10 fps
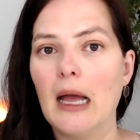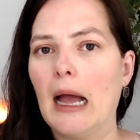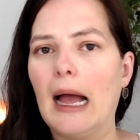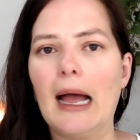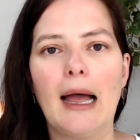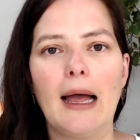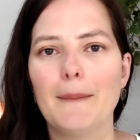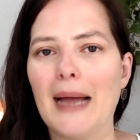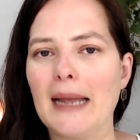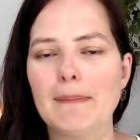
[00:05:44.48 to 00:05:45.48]

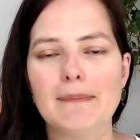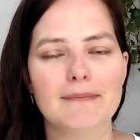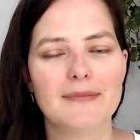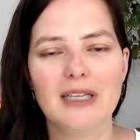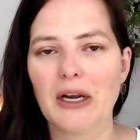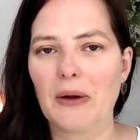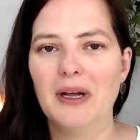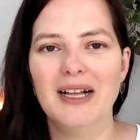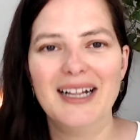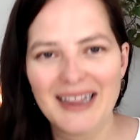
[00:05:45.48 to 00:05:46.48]
by
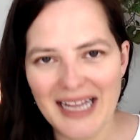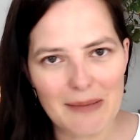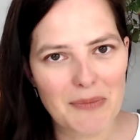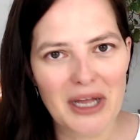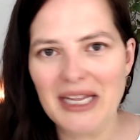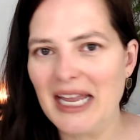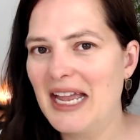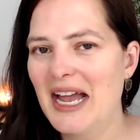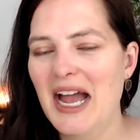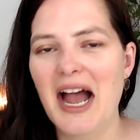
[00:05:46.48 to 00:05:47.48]
late
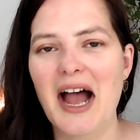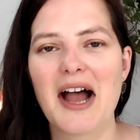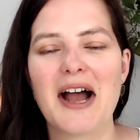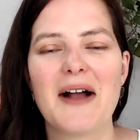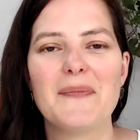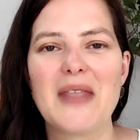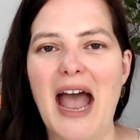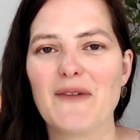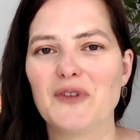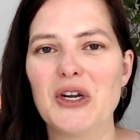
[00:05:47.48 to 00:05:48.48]
Monday
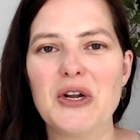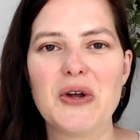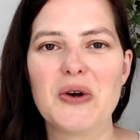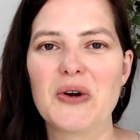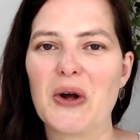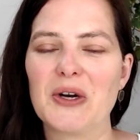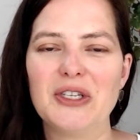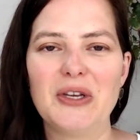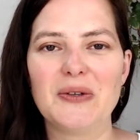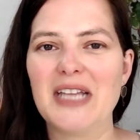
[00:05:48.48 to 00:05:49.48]
afternoon or
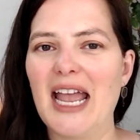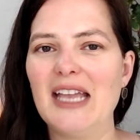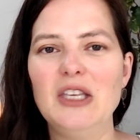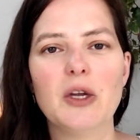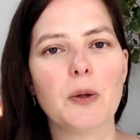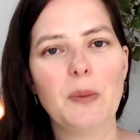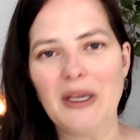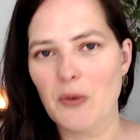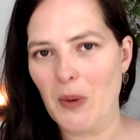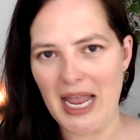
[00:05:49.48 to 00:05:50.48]
Tuesday, you'll
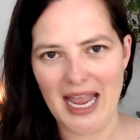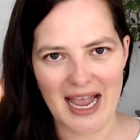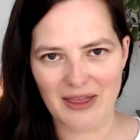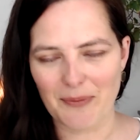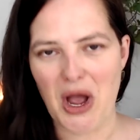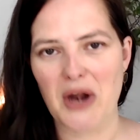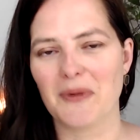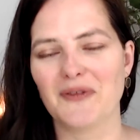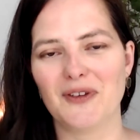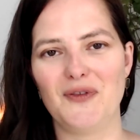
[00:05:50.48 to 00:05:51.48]
be way at the bottom
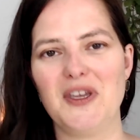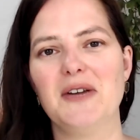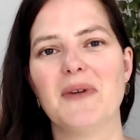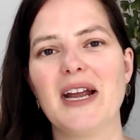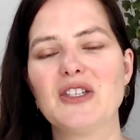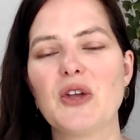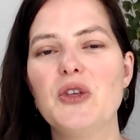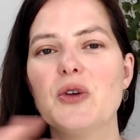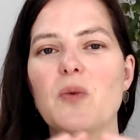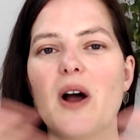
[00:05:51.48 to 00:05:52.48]
of the feed, right? So
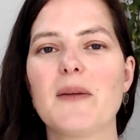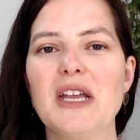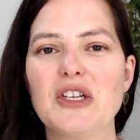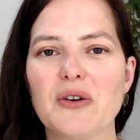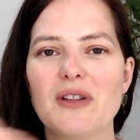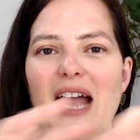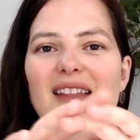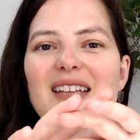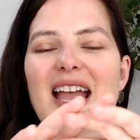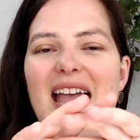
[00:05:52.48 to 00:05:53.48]
you want to make sure
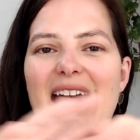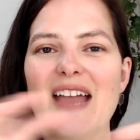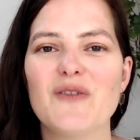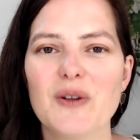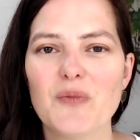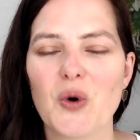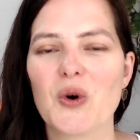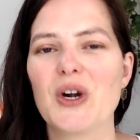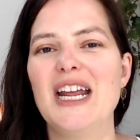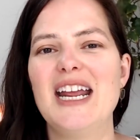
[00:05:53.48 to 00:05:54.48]
that every
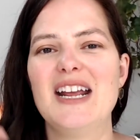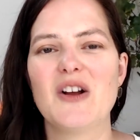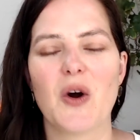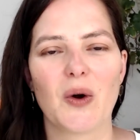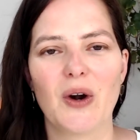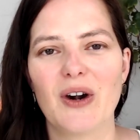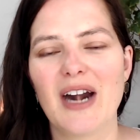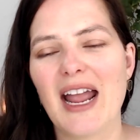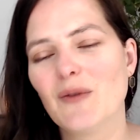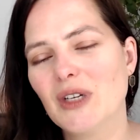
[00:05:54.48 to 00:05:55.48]
morning or
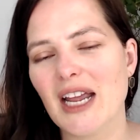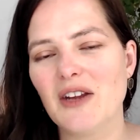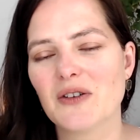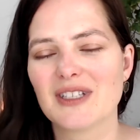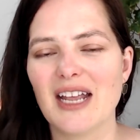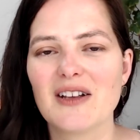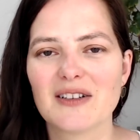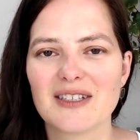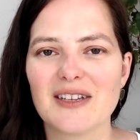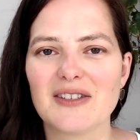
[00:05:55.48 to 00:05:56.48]
every day you're staying
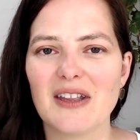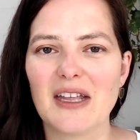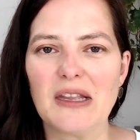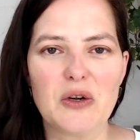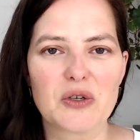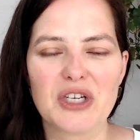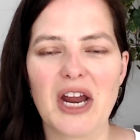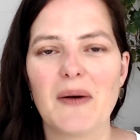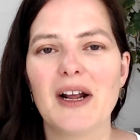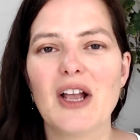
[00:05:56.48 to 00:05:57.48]
consistent and you're
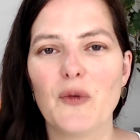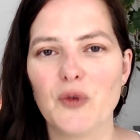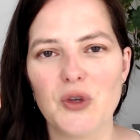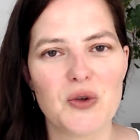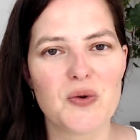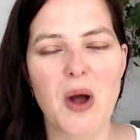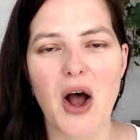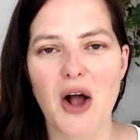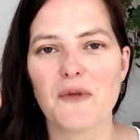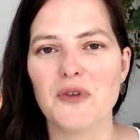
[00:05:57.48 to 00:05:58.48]
sharing a few
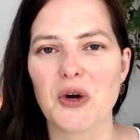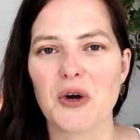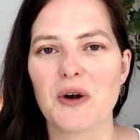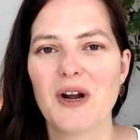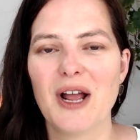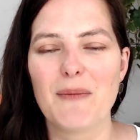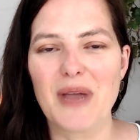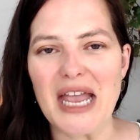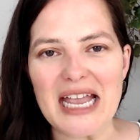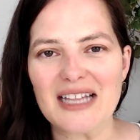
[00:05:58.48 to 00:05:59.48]
of your
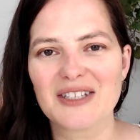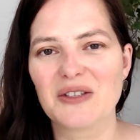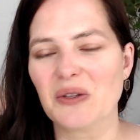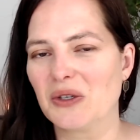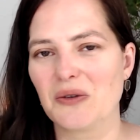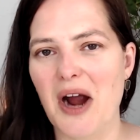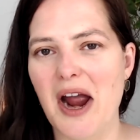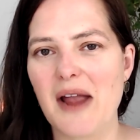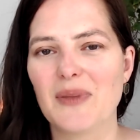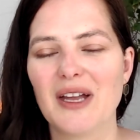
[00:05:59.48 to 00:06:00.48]
pins to the
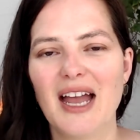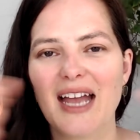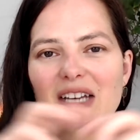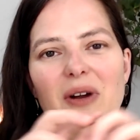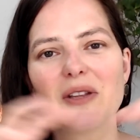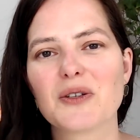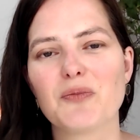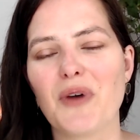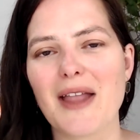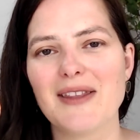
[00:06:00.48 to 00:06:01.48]
tribe, and try to
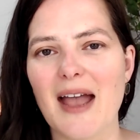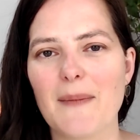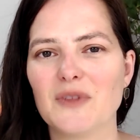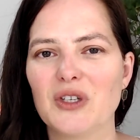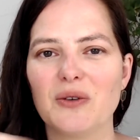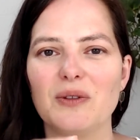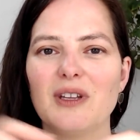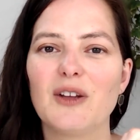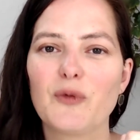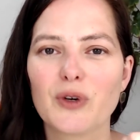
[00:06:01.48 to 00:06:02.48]
spread them through the different